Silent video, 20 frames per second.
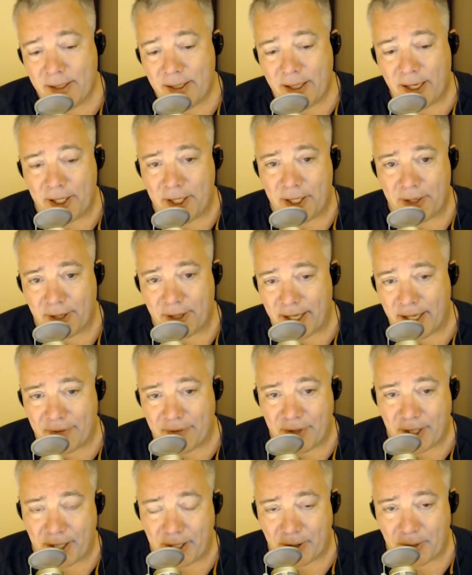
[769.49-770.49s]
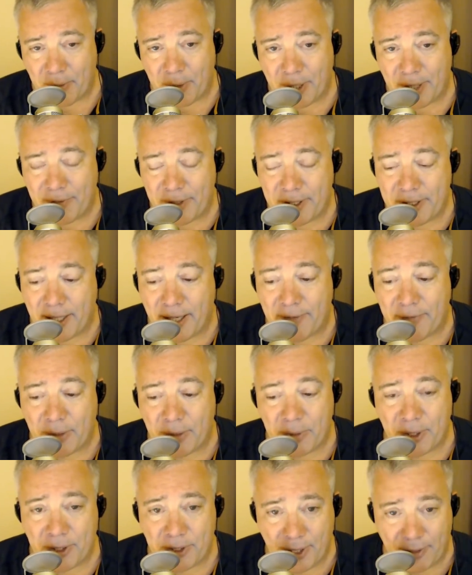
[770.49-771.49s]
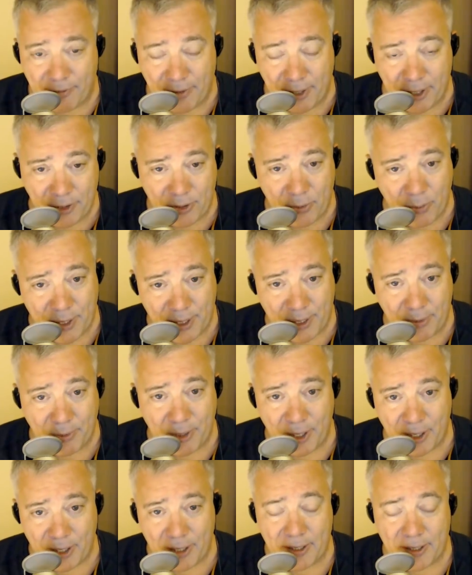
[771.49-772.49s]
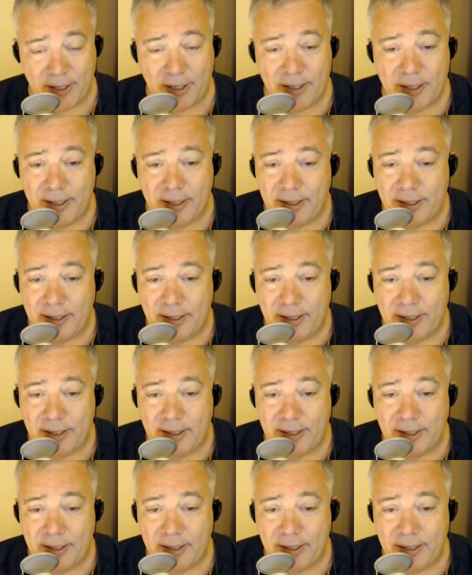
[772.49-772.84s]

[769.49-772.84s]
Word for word: a year and a half later or whatever the time frame was, they released the one that we all,